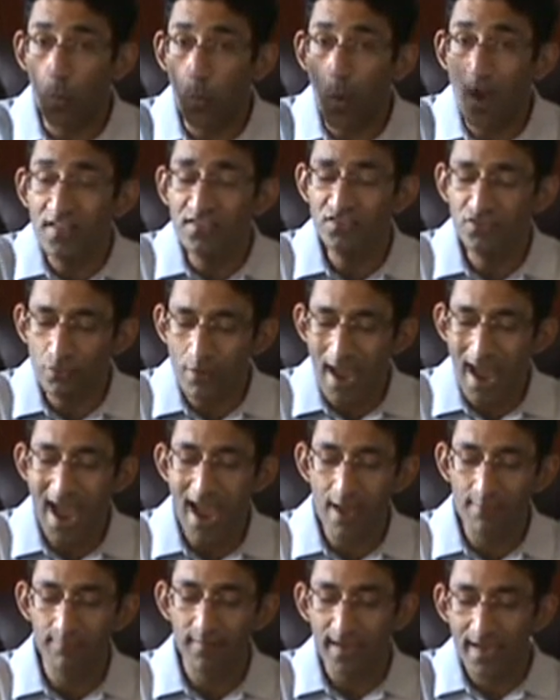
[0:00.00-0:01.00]
Once you
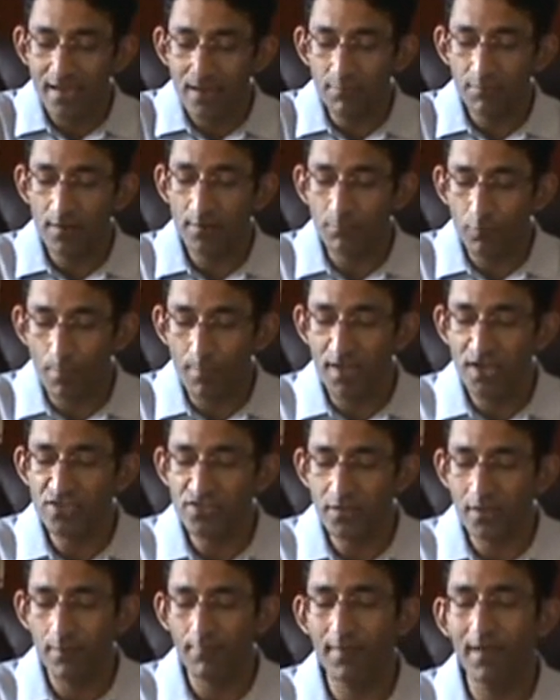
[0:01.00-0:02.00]
have enough
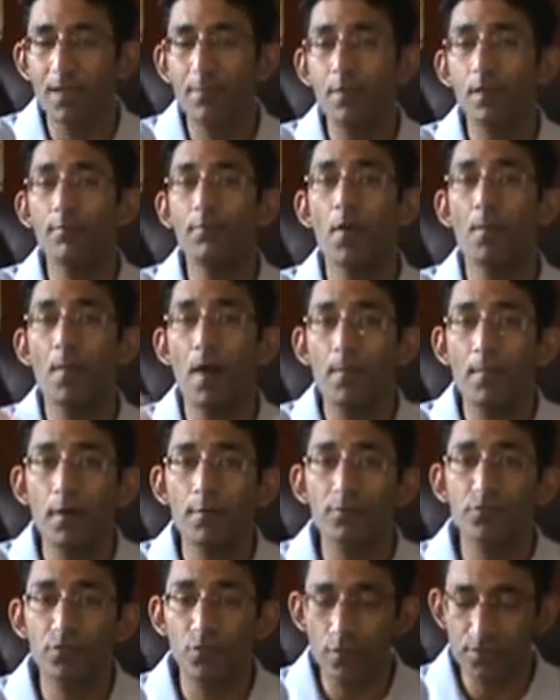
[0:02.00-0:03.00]
information available from
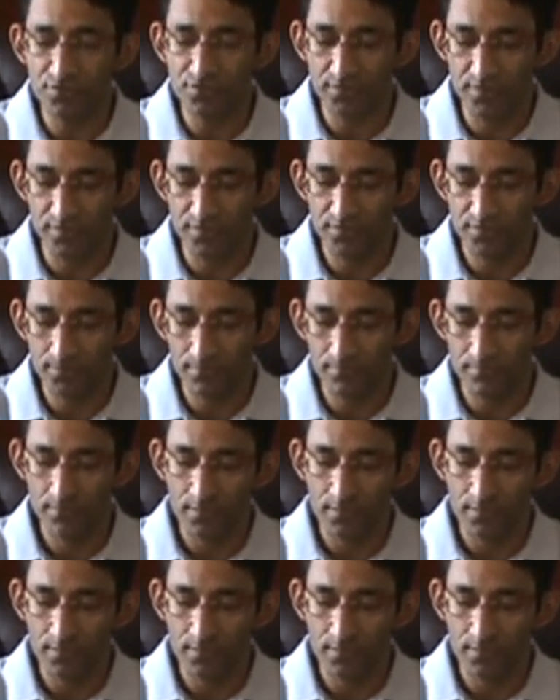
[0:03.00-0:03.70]
above sources,